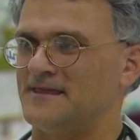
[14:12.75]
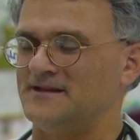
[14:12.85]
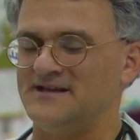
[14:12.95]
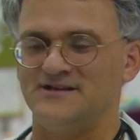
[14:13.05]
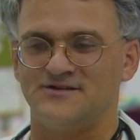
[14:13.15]

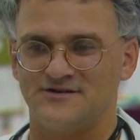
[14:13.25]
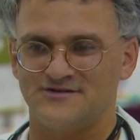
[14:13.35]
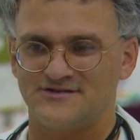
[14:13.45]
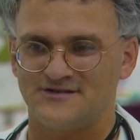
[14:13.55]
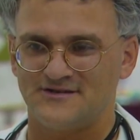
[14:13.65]
lead
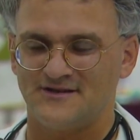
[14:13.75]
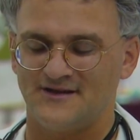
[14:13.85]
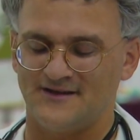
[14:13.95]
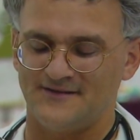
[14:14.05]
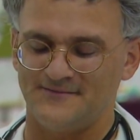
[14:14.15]
nurse
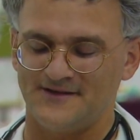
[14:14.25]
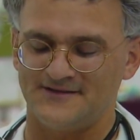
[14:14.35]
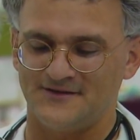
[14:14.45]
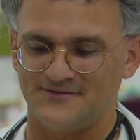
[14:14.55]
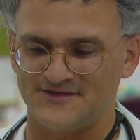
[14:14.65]
that
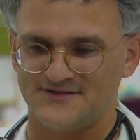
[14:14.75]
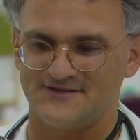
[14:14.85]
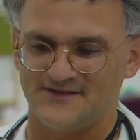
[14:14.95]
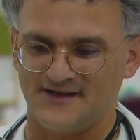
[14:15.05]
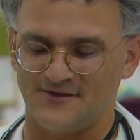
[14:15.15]
there was
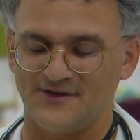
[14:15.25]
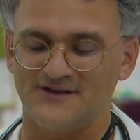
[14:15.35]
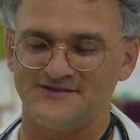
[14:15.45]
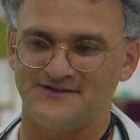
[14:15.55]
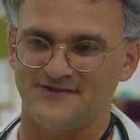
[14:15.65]
a
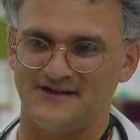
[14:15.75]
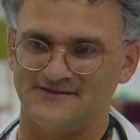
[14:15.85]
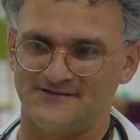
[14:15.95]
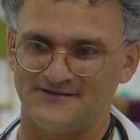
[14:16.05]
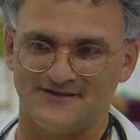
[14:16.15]
relative out
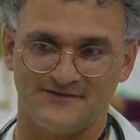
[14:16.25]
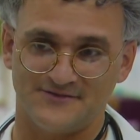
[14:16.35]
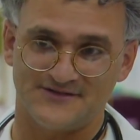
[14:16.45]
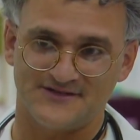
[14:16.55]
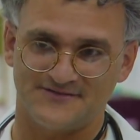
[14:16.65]
there, and that it
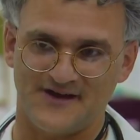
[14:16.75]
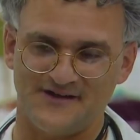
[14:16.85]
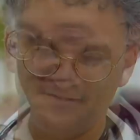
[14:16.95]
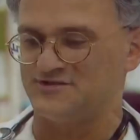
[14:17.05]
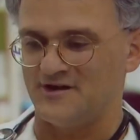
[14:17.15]
was his
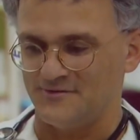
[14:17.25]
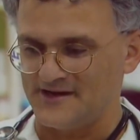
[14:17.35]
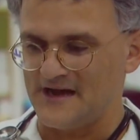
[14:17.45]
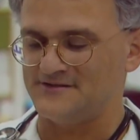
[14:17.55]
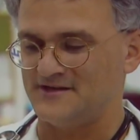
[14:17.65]
father. So I went
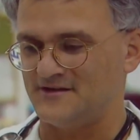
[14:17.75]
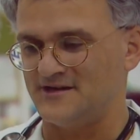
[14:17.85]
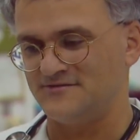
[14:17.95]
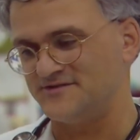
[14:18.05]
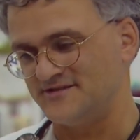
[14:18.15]
out there, and
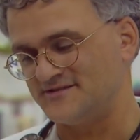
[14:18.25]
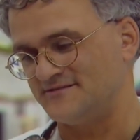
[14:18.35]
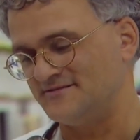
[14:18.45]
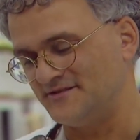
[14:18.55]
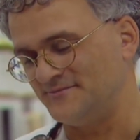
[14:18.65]
here was this
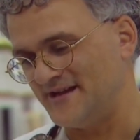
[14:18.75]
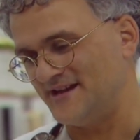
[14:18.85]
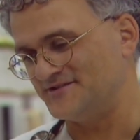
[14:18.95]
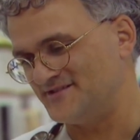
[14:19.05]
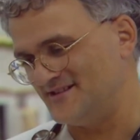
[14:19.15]
little
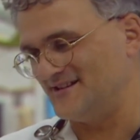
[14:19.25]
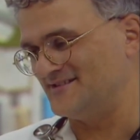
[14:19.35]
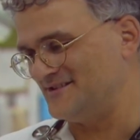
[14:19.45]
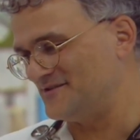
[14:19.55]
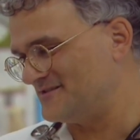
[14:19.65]
man sitting in
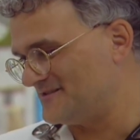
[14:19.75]
the